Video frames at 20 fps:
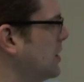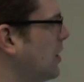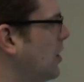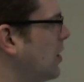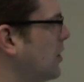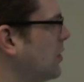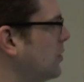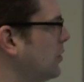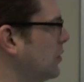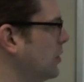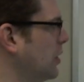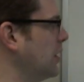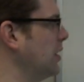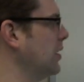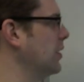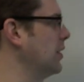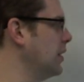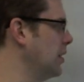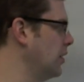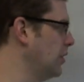article
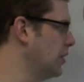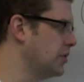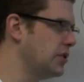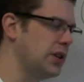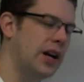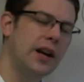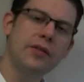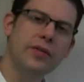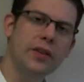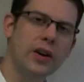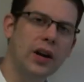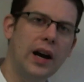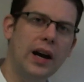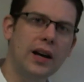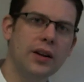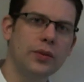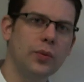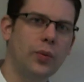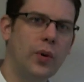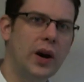looking, trying to figure
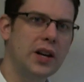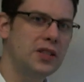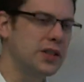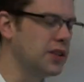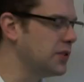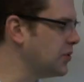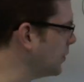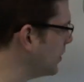out, watch this one